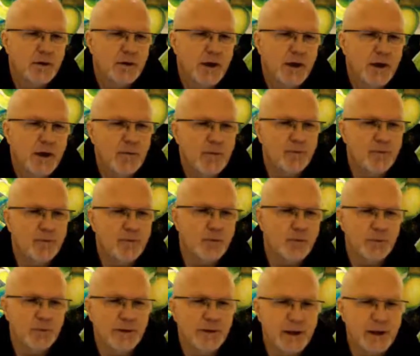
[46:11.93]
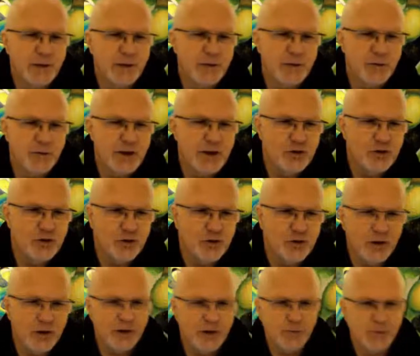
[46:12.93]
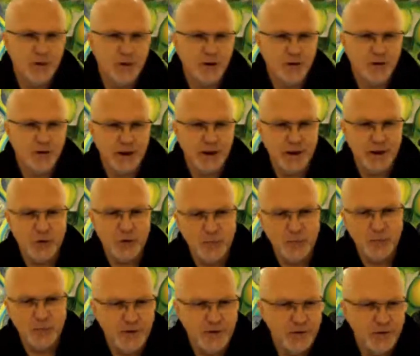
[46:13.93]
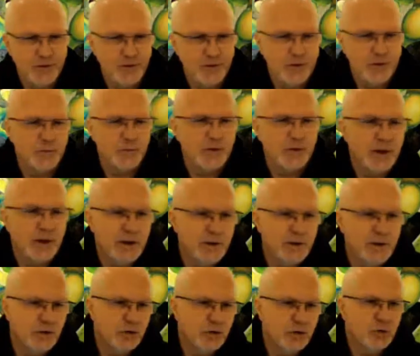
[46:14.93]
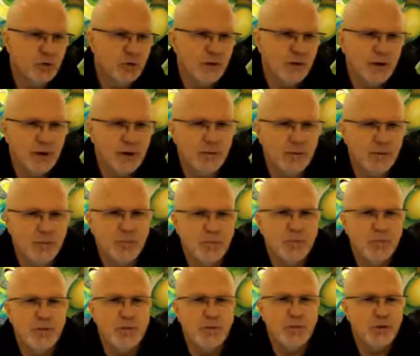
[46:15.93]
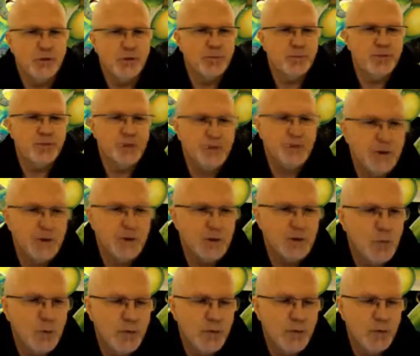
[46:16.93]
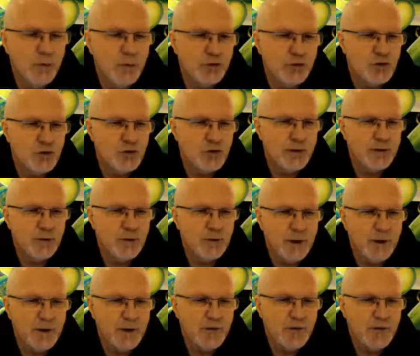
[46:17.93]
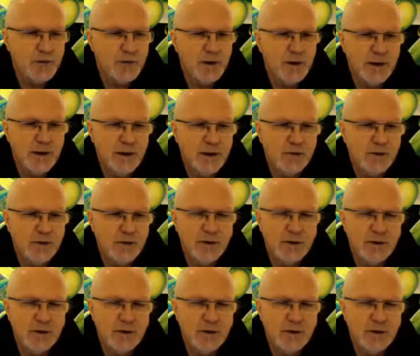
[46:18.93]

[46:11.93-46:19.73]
I'm absorbing information and trying to put it together in my system. Can you be more specific with what you're trying to ask, Angie?